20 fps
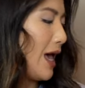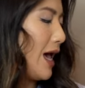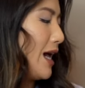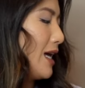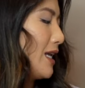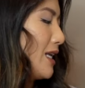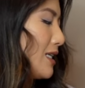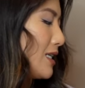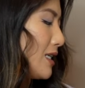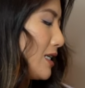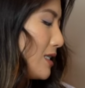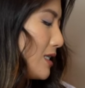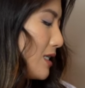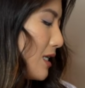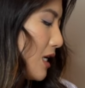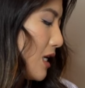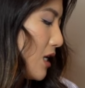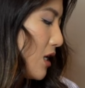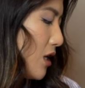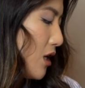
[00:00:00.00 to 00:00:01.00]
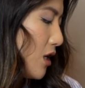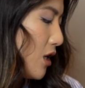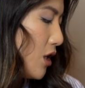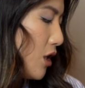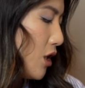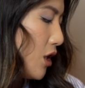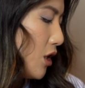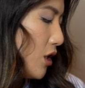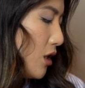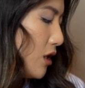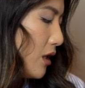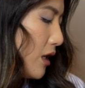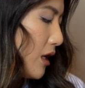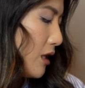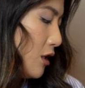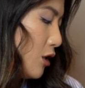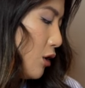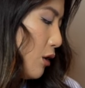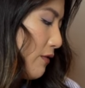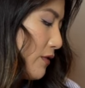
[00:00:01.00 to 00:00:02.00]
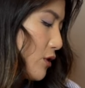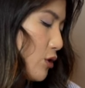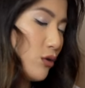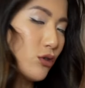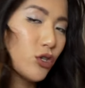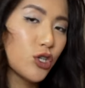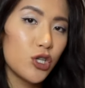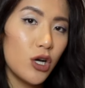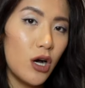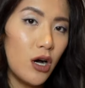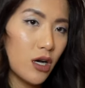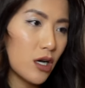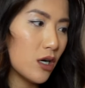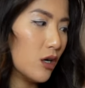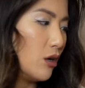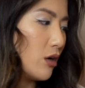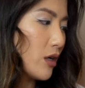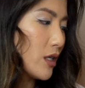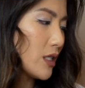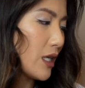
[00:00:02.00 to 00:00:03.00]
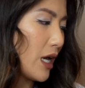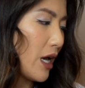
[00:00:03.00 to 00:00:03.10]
And it is the Louis Vuitton shark clogs.